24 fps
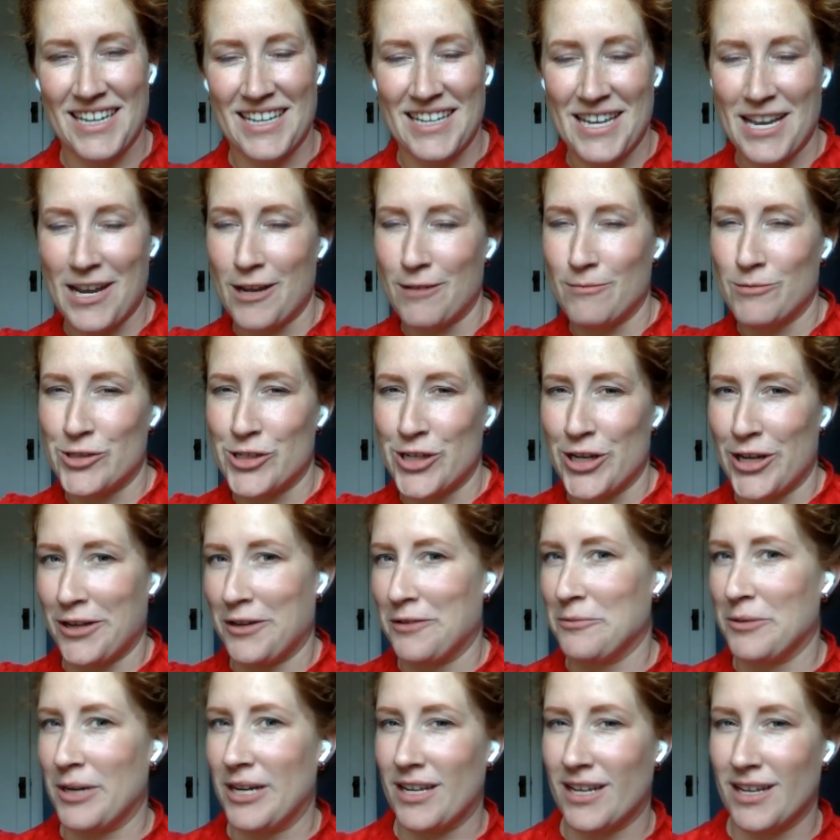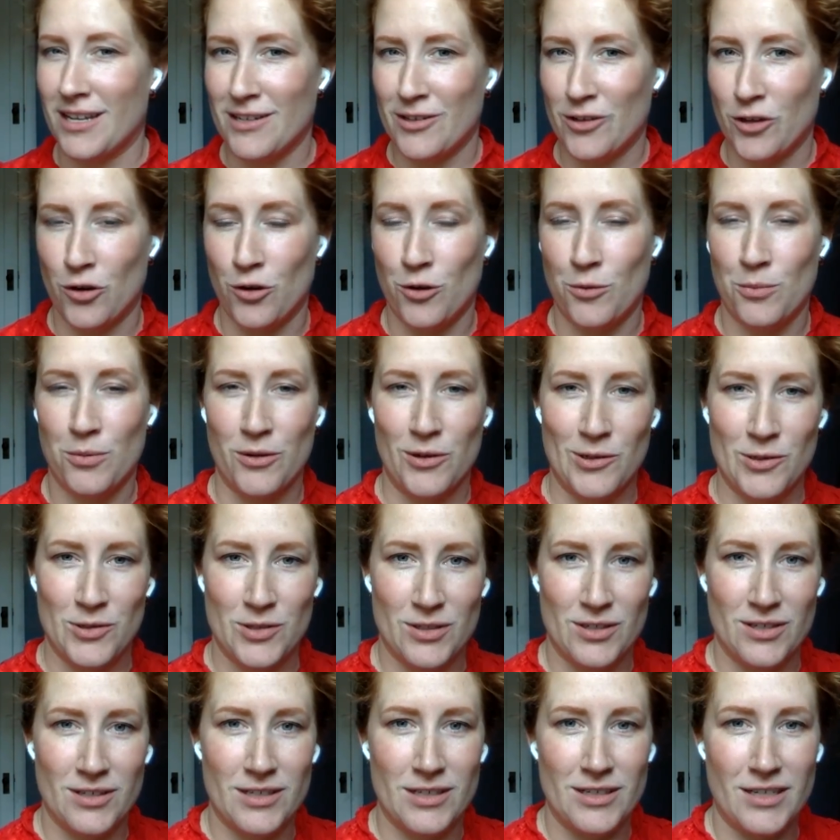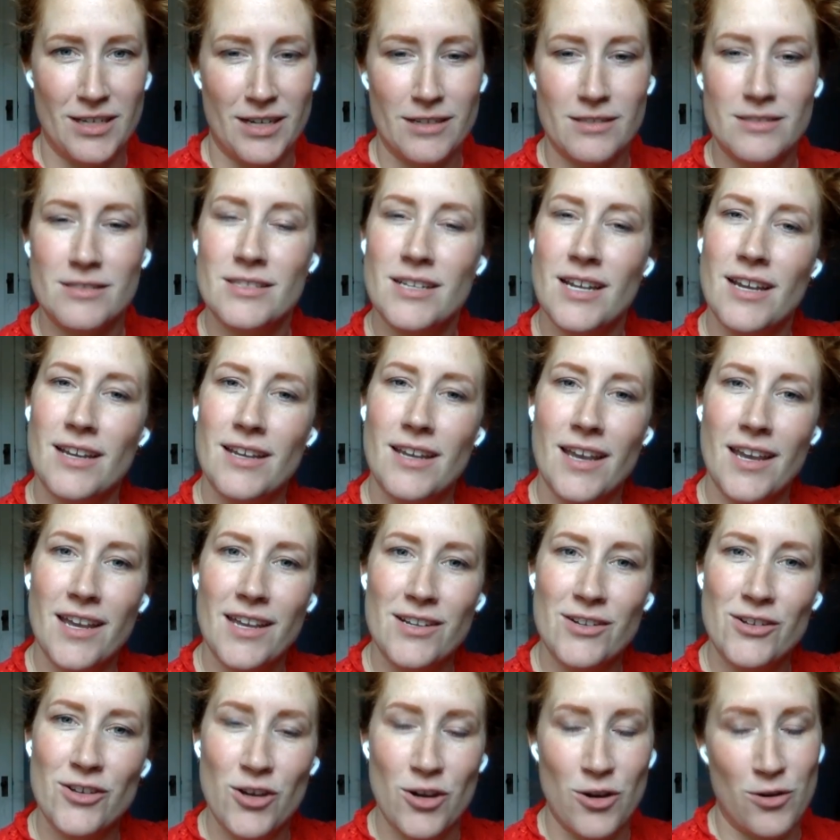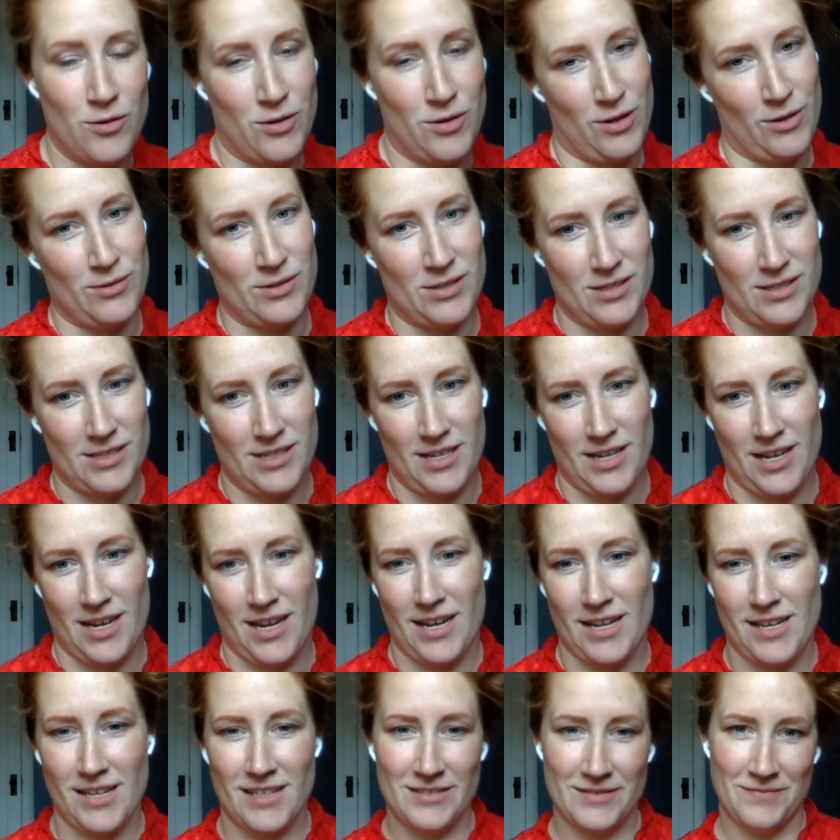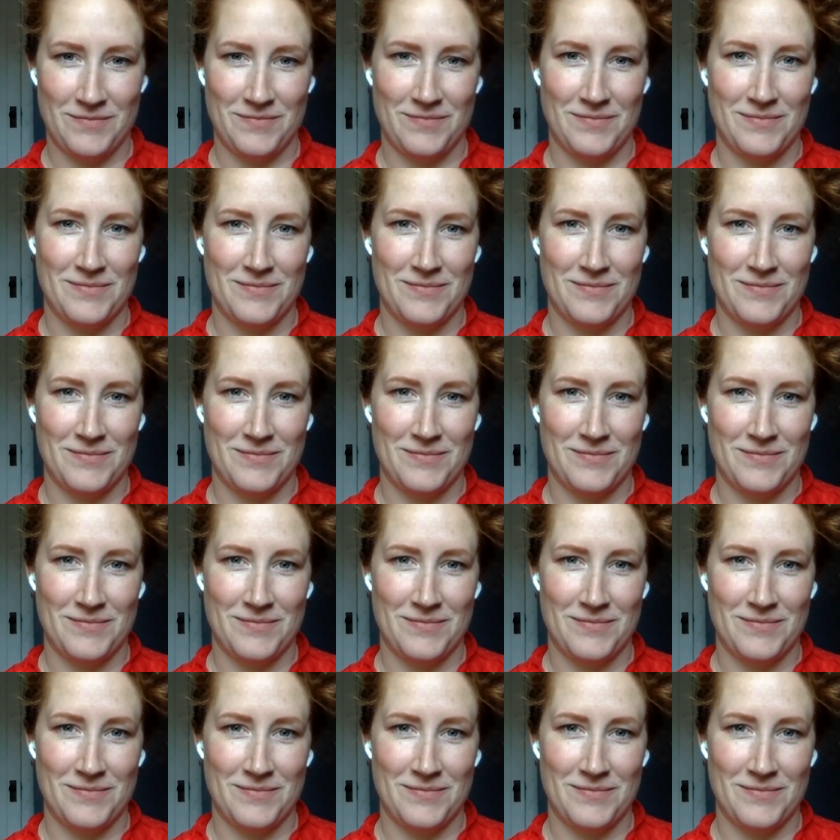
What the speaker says: And I'm Shannon Reagan, co-producer on NeedleStack and co-host today.